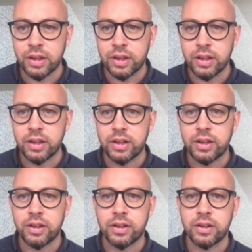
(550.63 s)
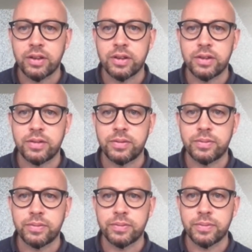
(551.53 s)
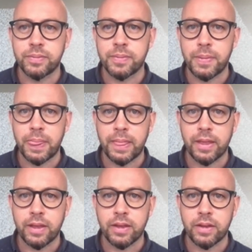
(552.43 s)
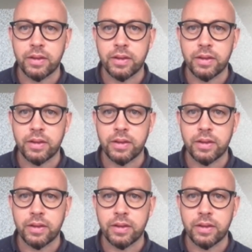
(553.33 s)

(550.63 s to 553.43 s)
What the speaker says: No one is speaking in this clip.